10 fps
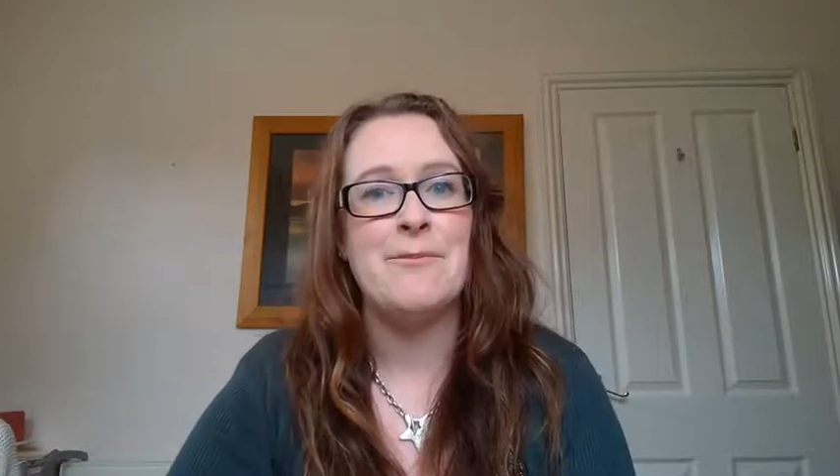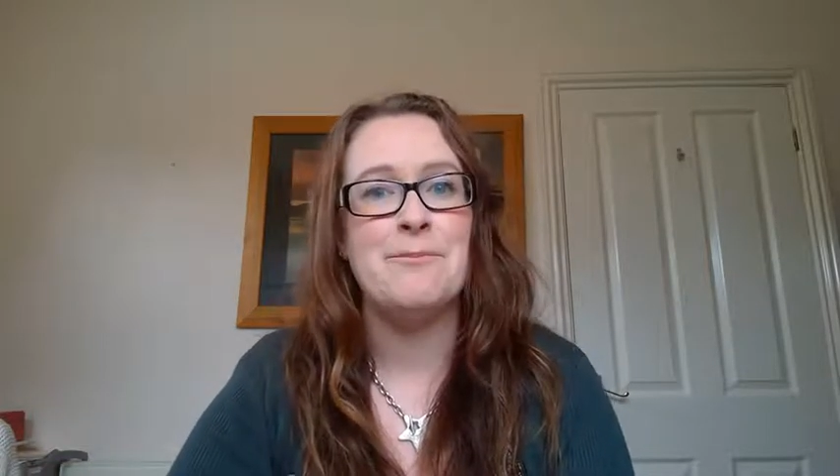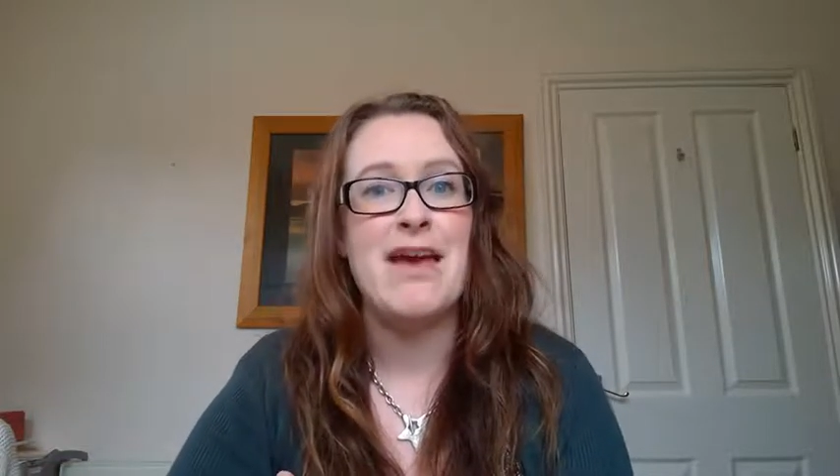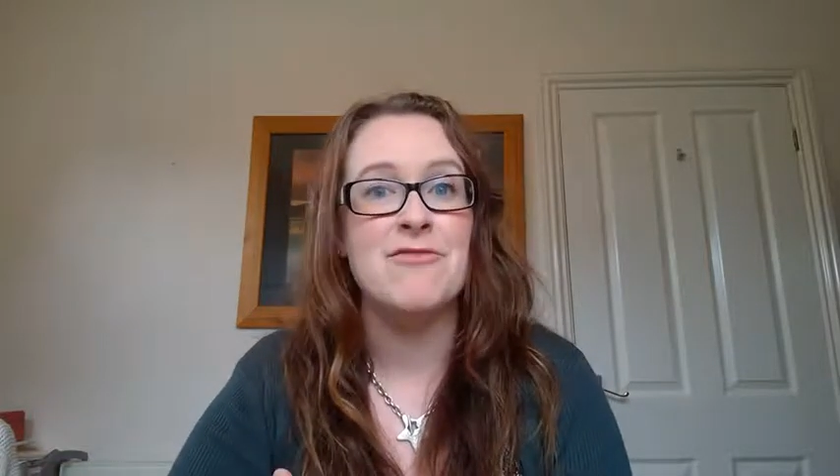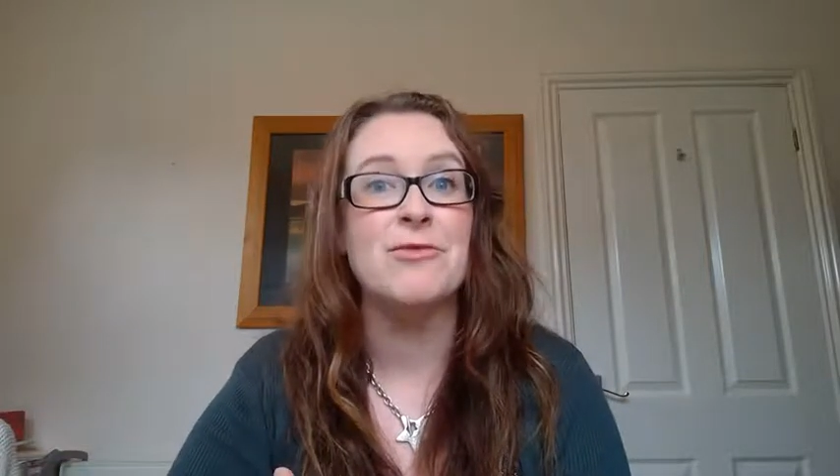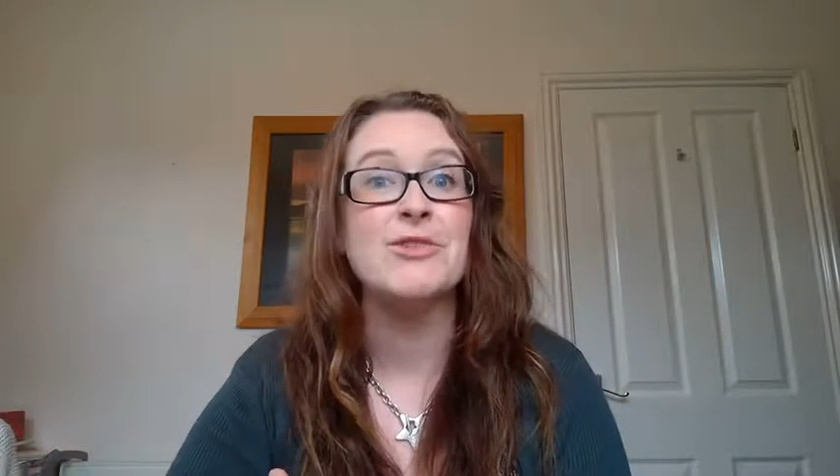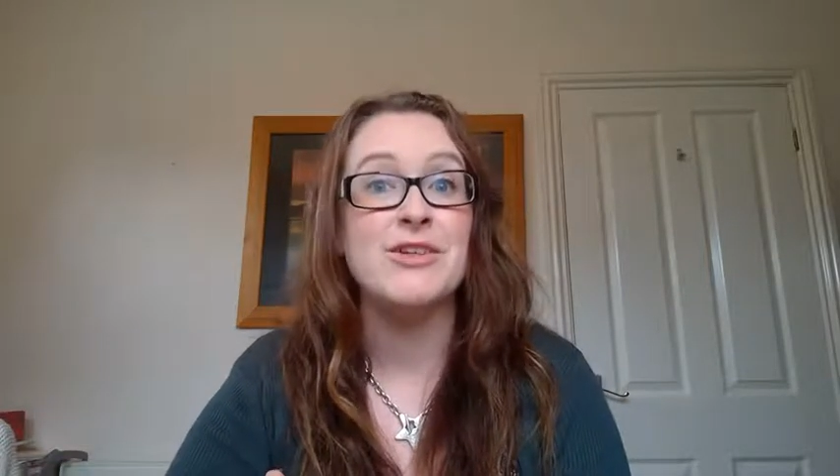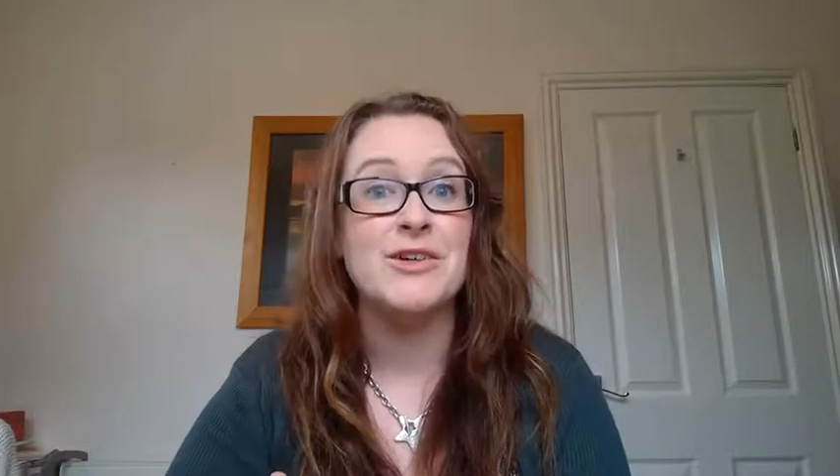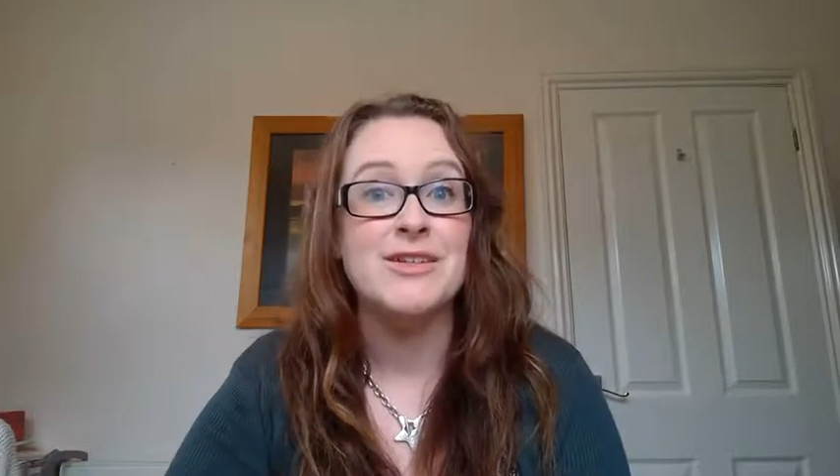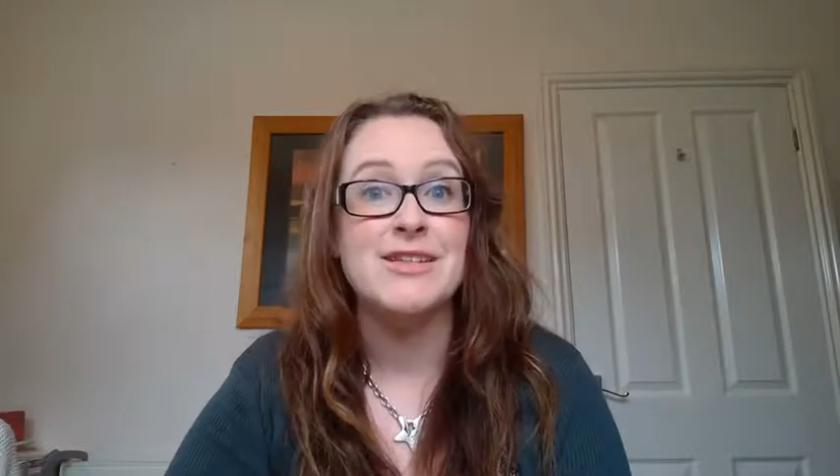may have also
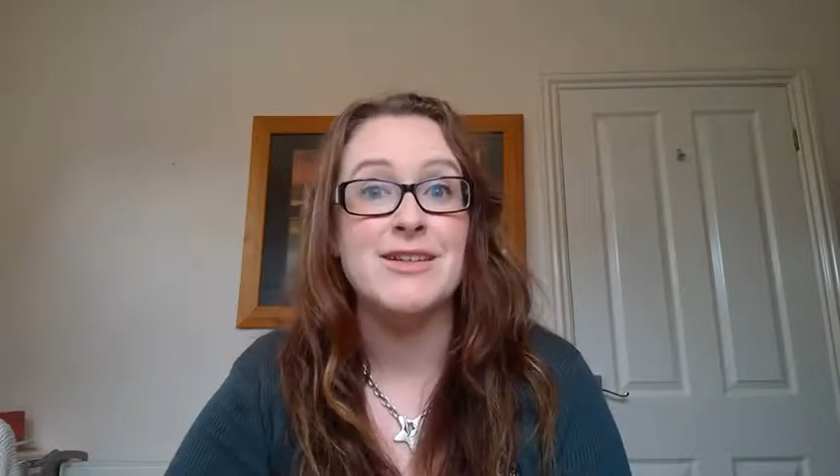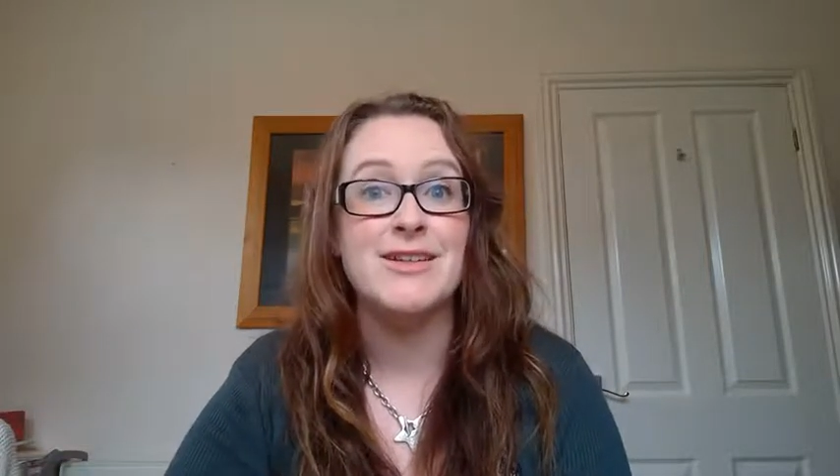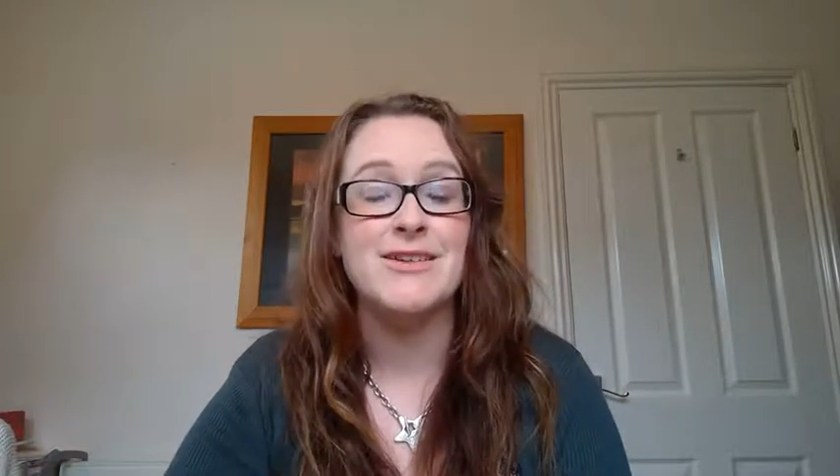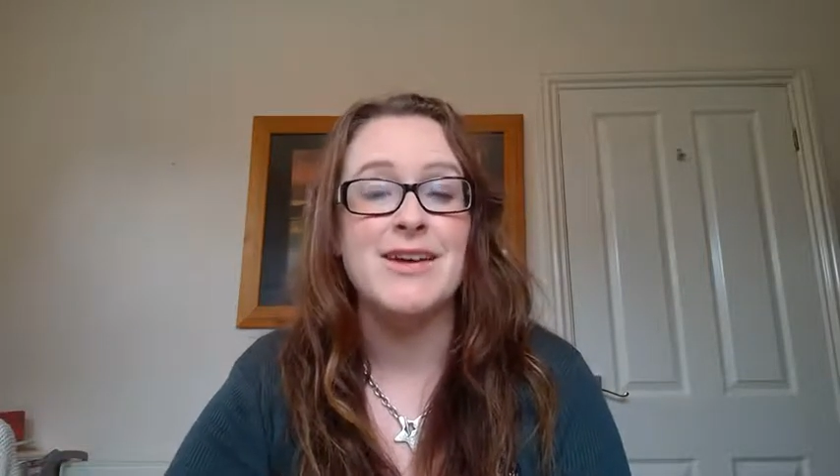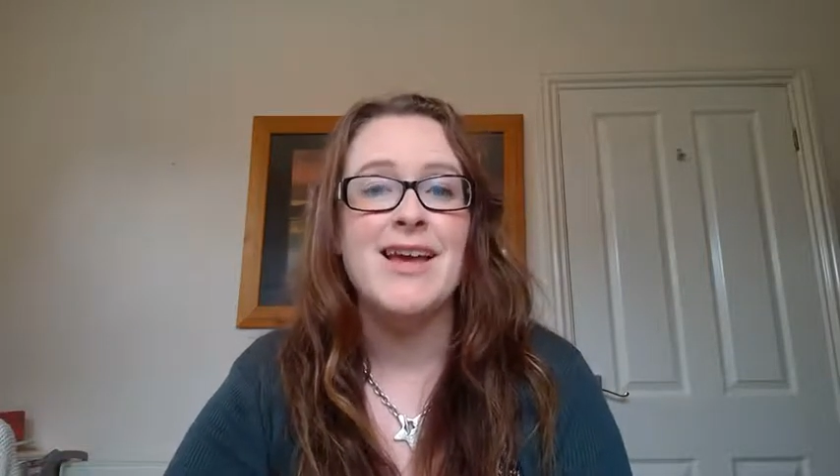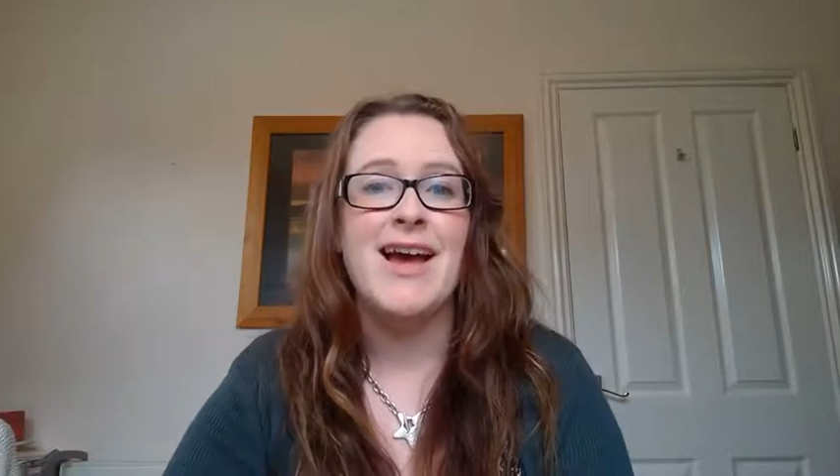gone to